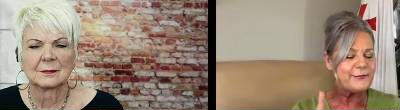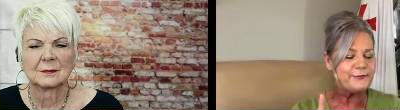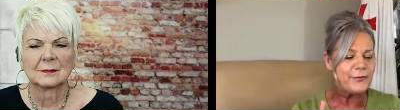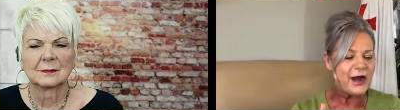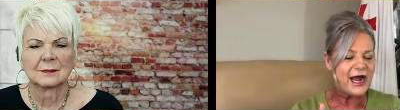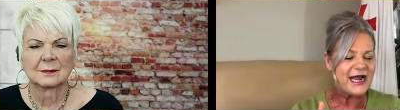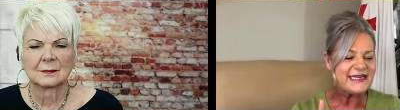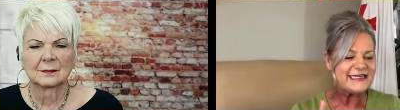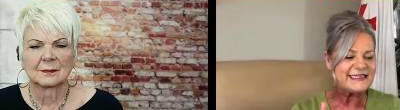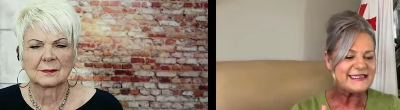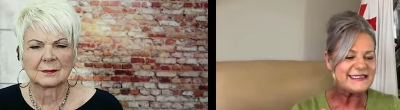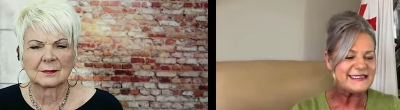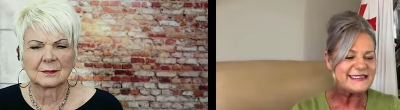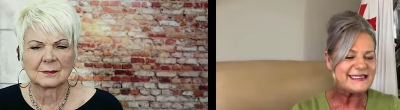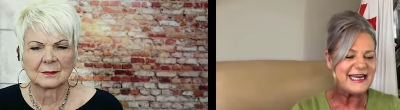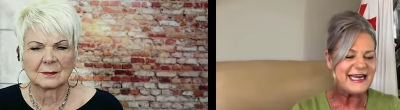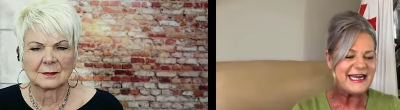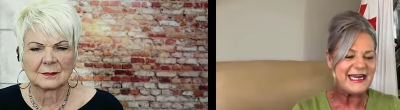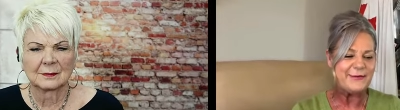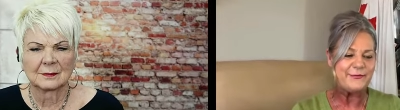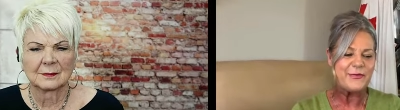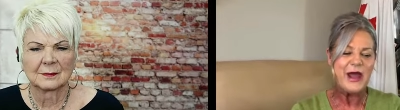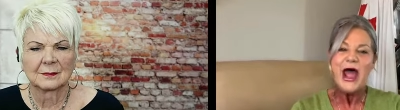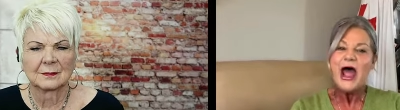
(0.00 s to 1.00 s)
Speaker 1: it might
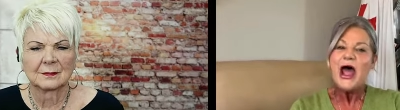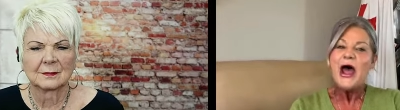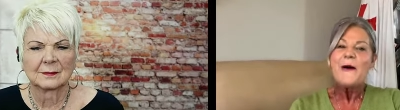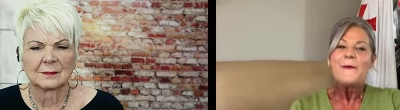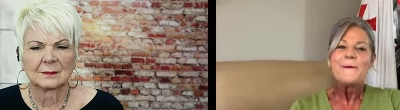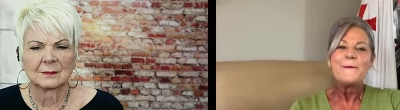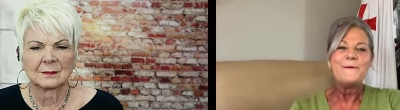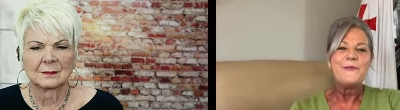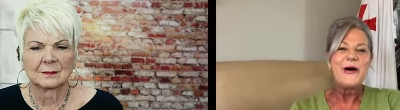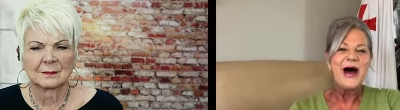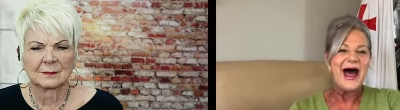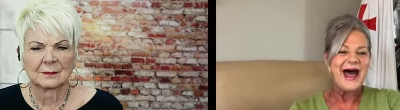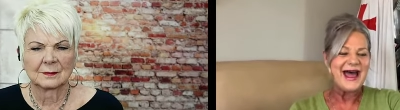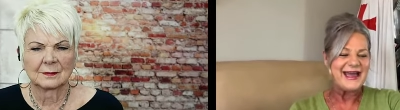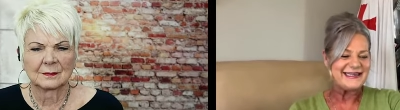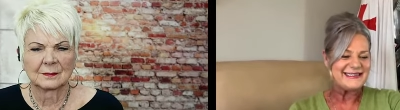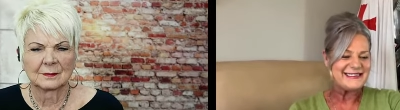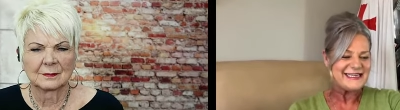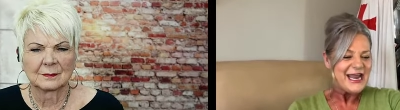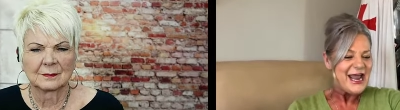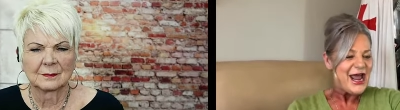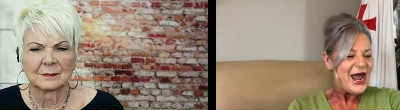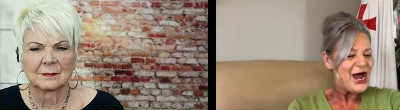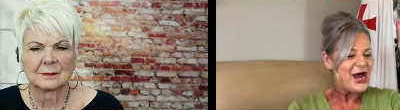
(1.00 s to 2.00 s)
seem, but
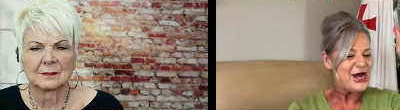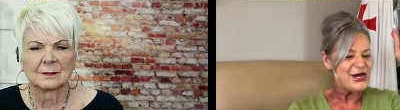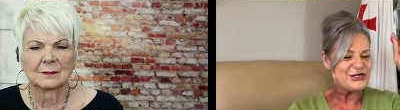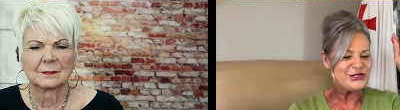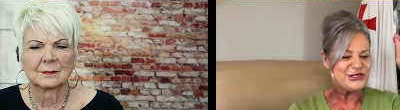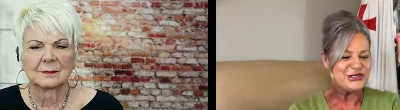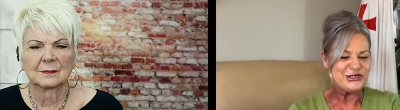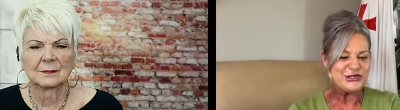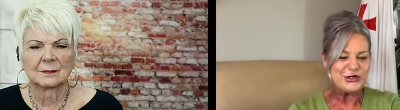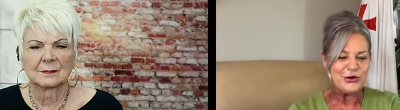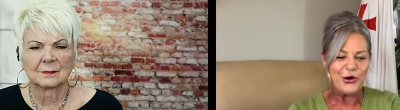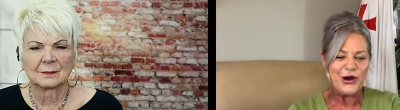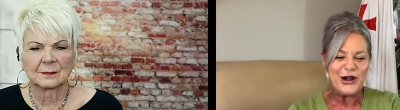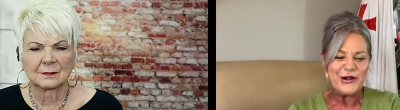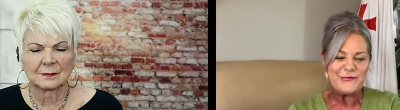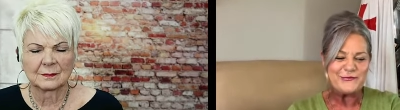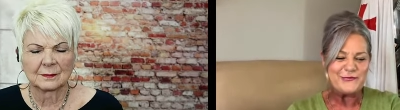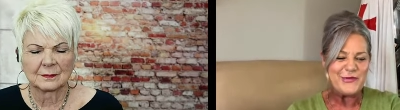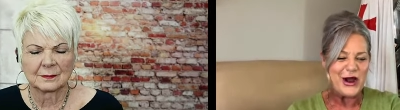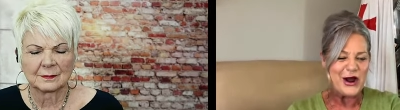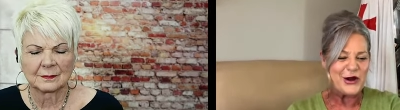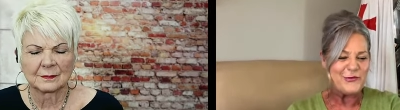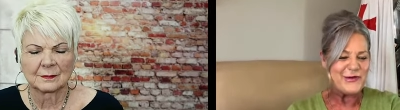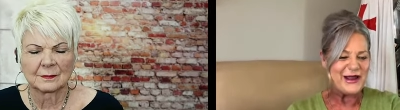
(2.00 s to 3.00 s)
a short
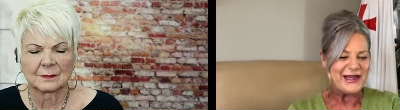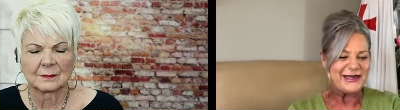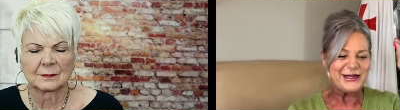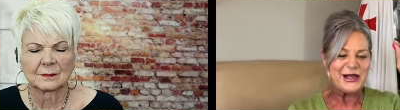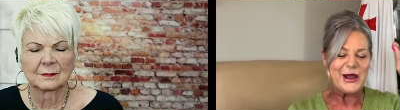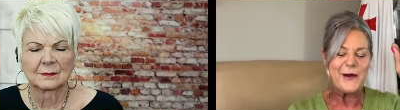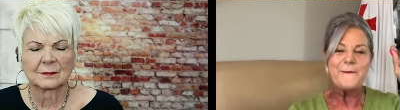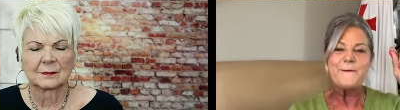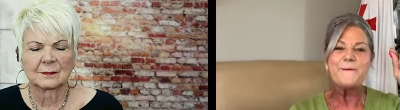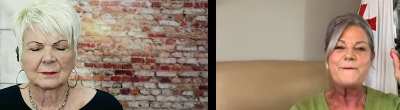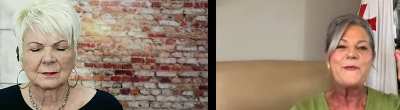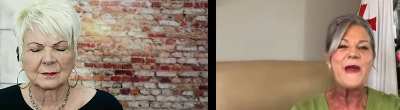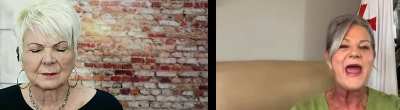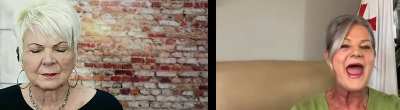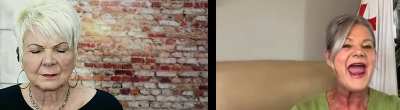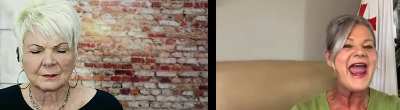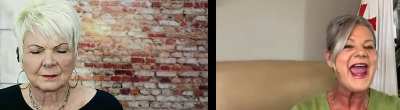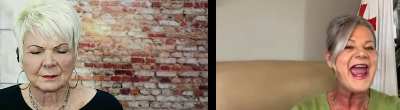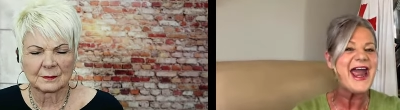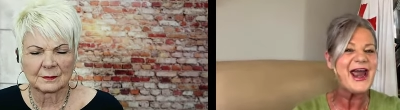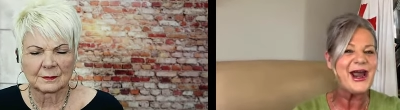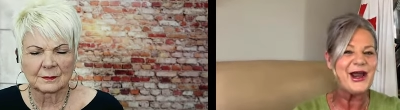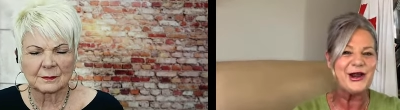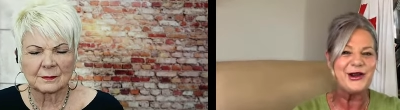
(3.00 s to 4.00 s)
moment
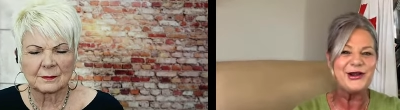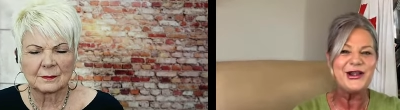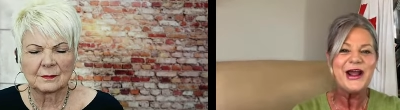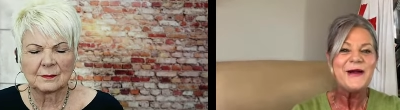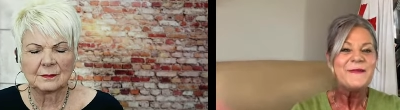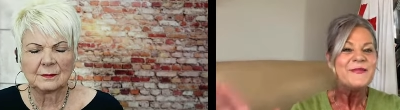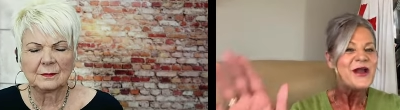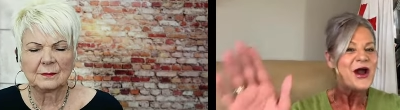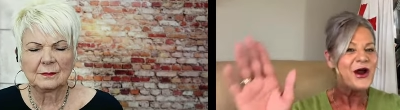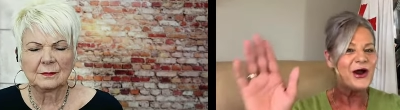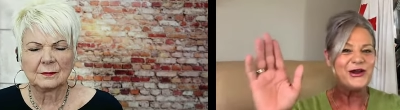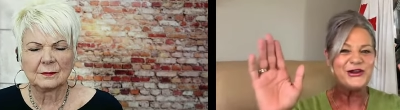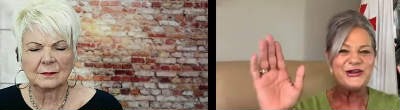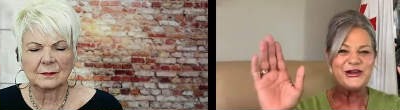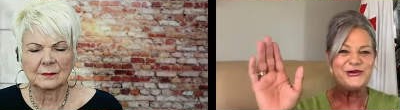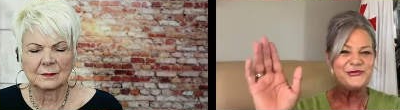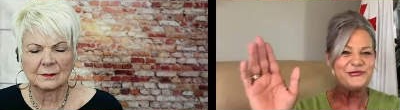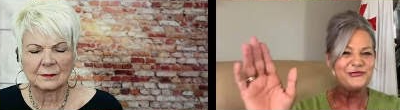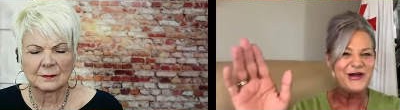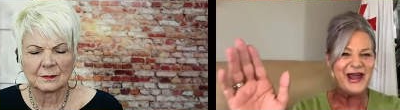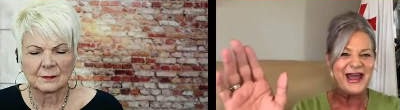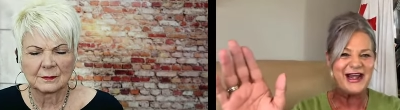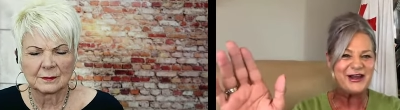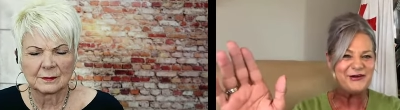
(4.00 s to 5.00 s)
compared, are
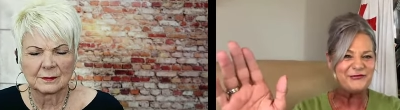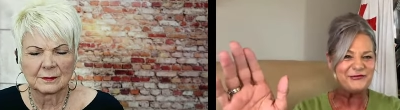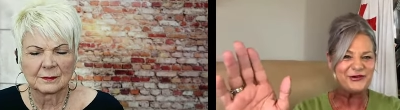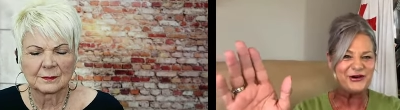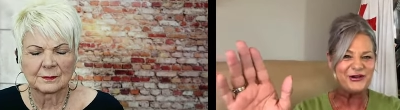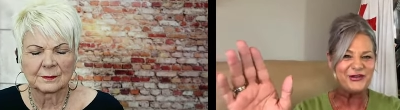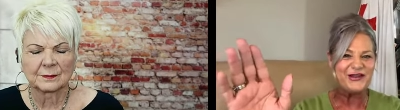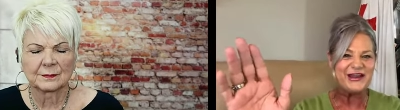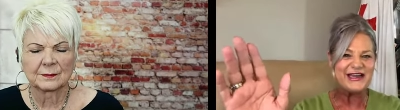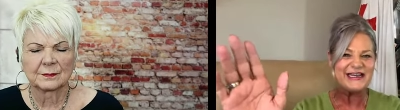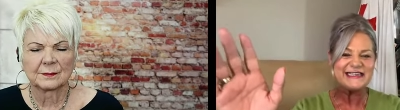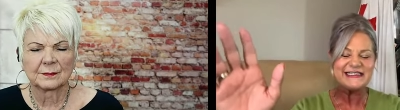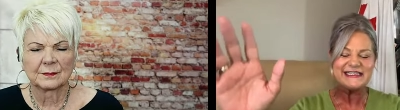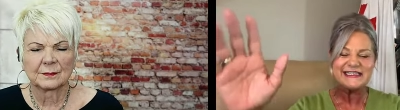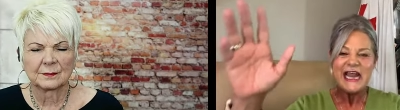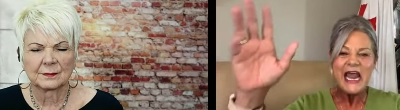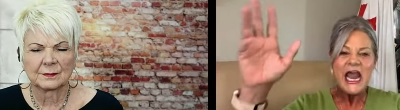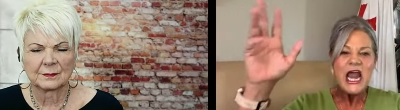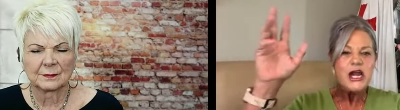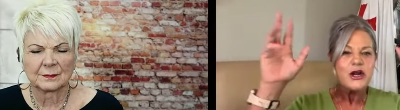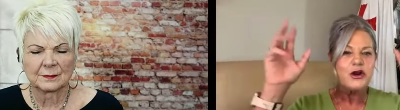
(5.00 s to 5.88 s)
you ready for this?